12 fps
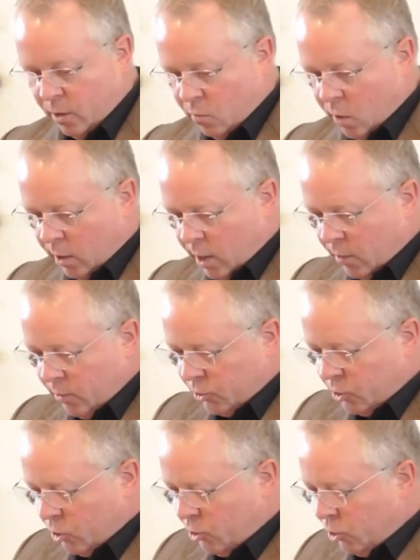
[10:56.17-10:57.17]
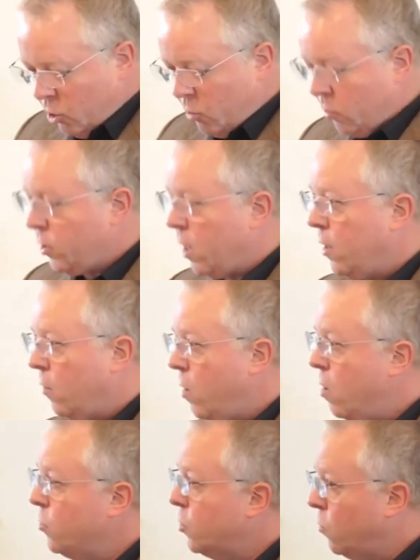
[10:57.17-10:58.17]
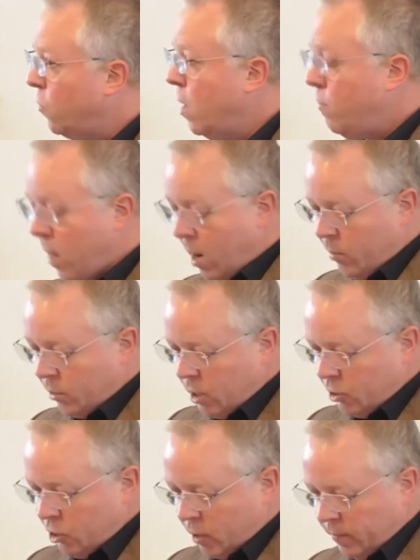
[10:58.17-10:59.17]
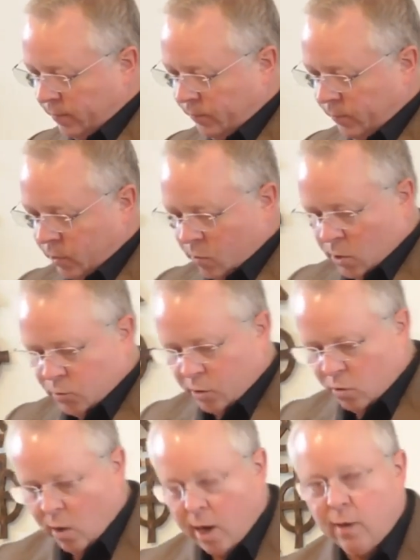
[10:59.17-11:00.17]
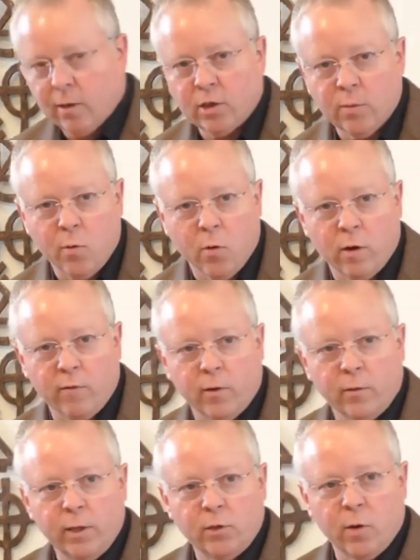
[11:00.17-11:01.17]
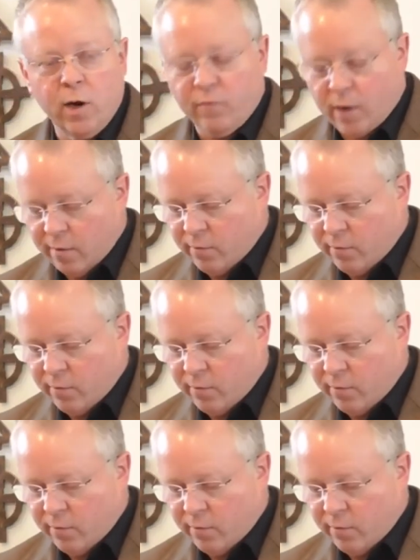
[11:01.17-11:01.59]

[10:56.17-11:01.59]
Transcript: while others could choose on their own to run by petition, which required the support of only 25